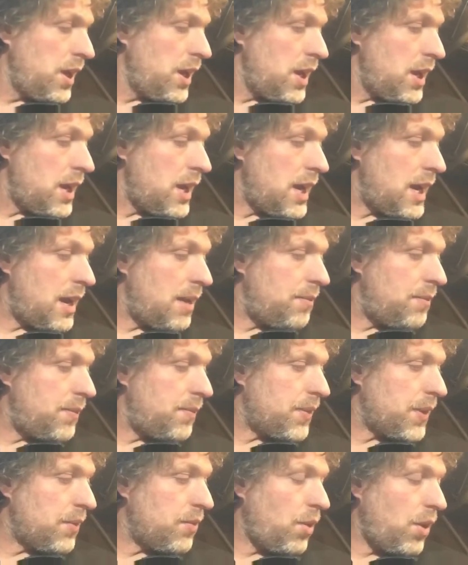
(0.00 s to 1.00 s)

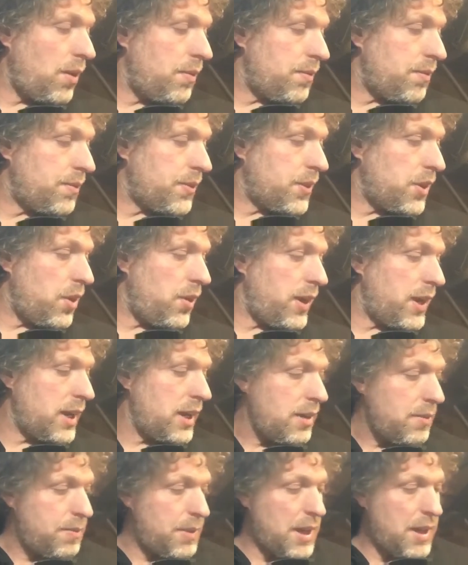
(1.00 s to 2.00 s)
of what I'm doing.
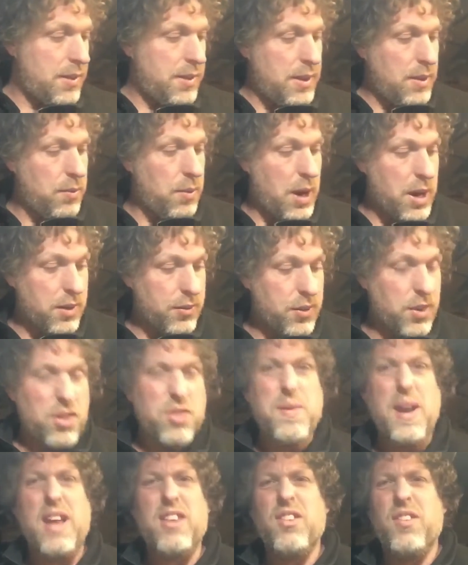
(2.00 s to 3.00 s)
But the one I've took
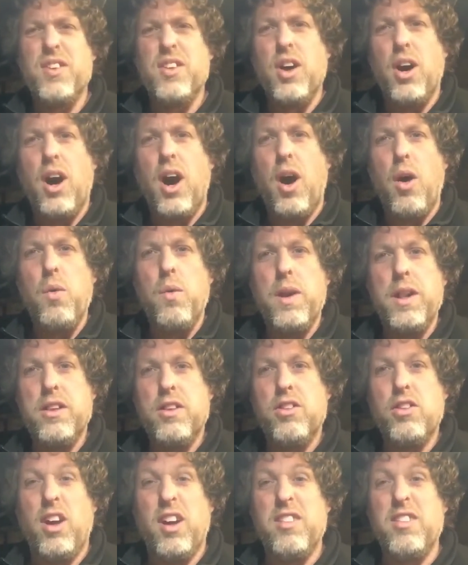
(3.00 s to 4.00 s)
spares off has got a hole in the
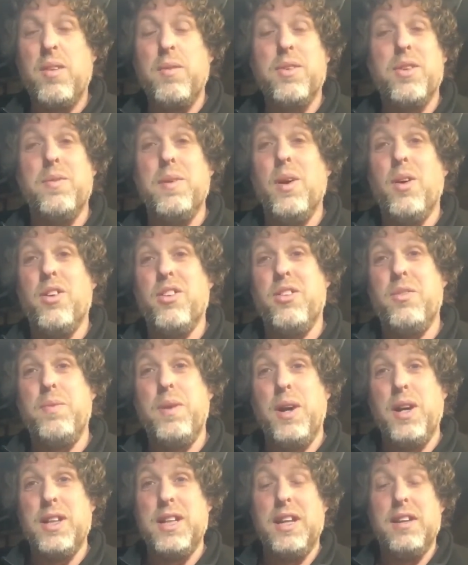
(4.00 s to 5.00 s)
side, and someone, to be honest, has
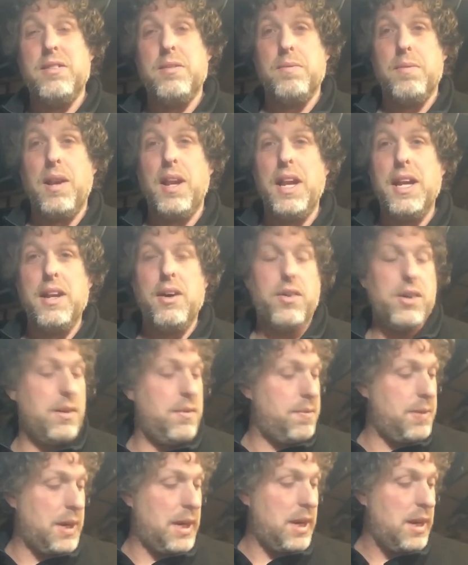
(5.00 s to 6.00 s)
put a decent plate on
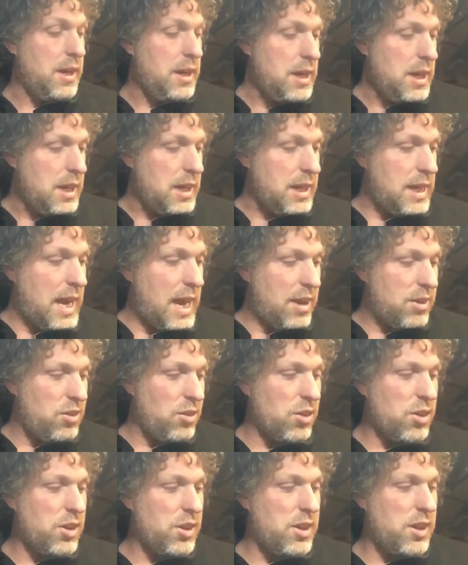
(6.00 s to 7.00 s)
it, but yeah, it's
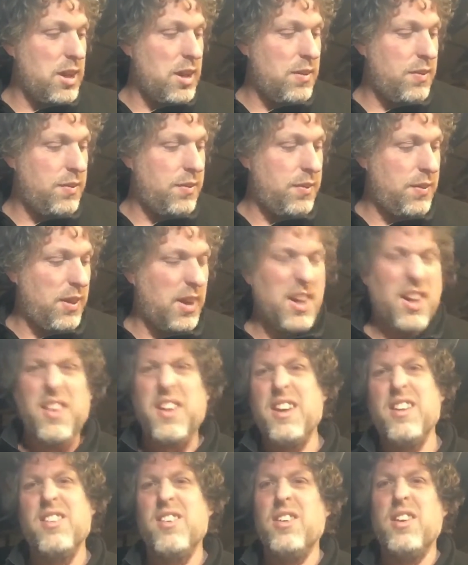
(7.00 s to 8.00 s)
not good enough. I don't
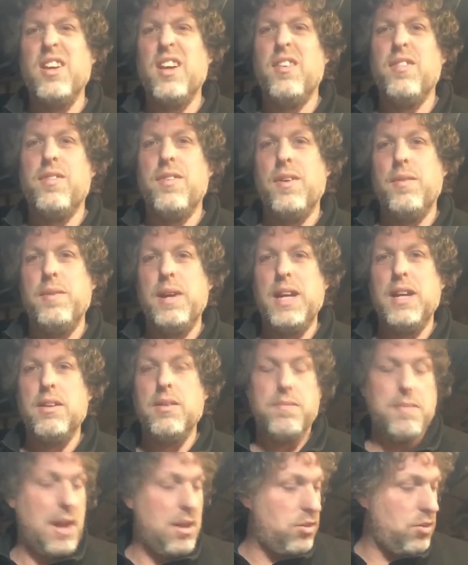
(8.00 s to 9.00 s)
think it's good enough for me
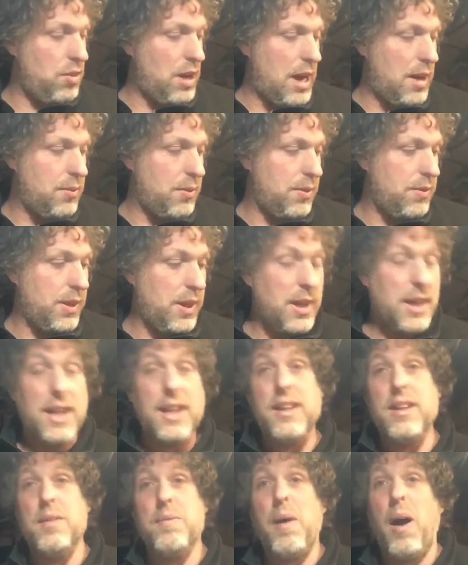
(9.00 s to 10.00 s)
to mess around with, and I
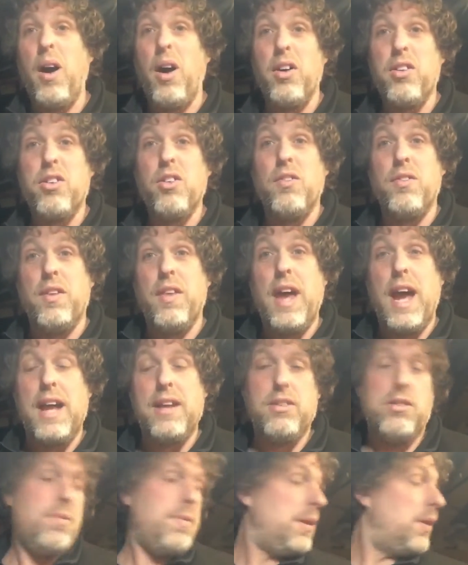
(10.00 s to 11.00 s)
needed the parts off of
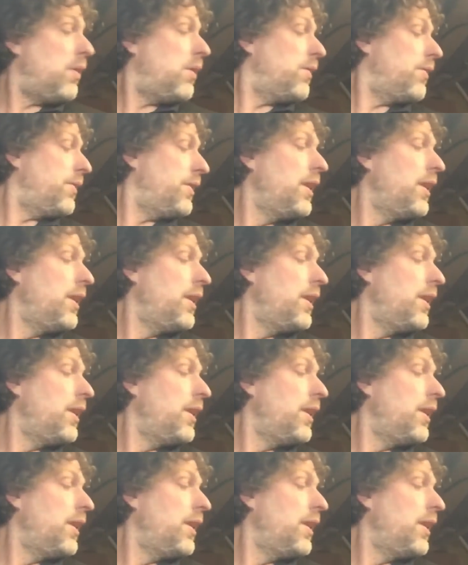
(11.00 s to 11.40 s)
that to put on